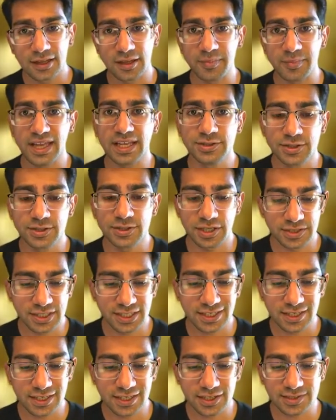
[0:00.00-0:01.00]
The main
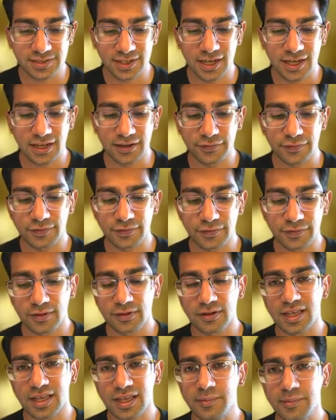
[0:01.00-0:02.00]
judging kicks off
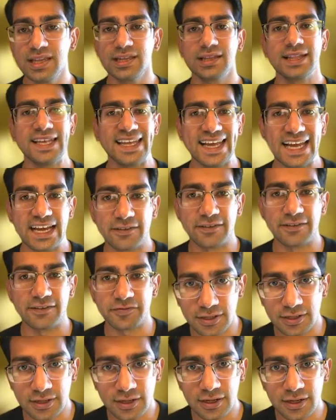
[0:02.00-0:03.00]
immediately
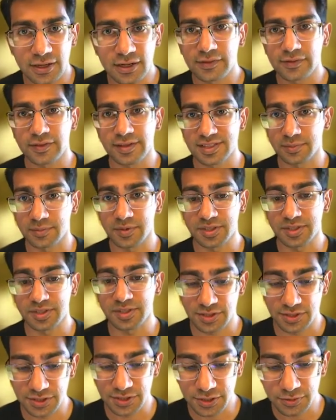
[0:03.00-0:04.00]
after the
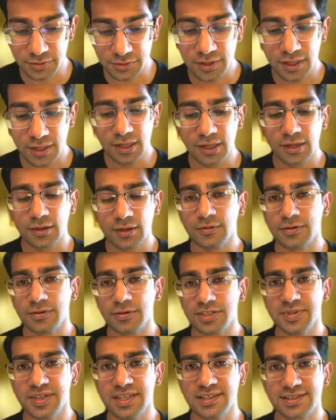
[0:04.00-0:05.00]
submissions are due,
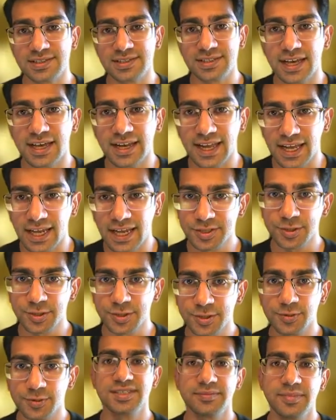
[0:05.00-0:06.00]
which means that as
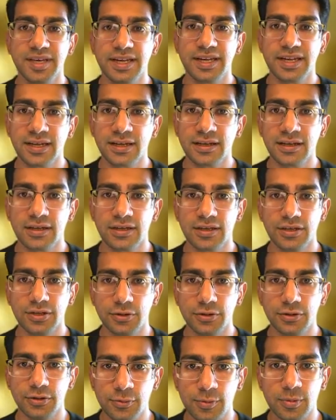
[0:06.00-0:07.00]
you are submitting,
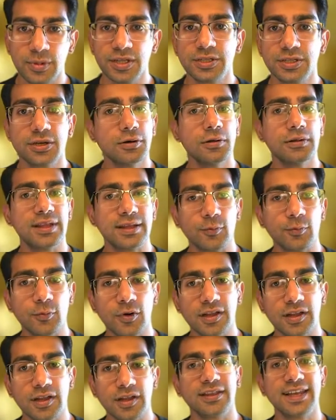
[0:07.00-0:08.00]
you will be told
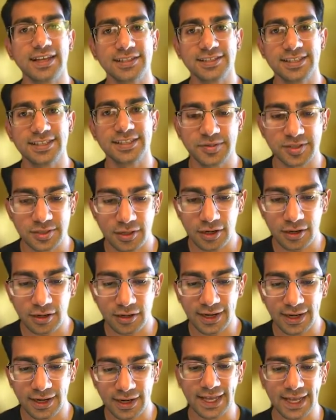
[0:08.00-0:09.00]
what the next steps
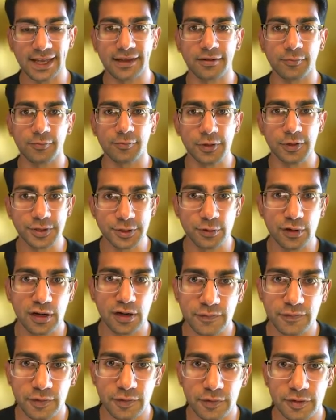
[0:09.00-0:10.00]
are, and we'll do a
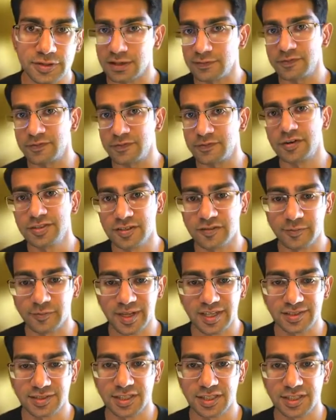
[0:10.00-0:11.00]
first come, first serve
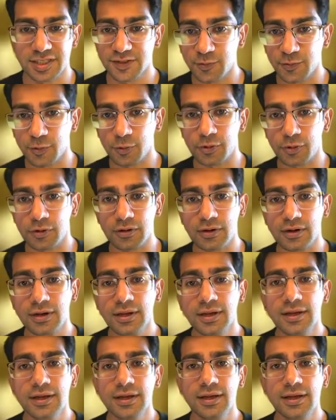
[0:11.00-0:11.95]
basis for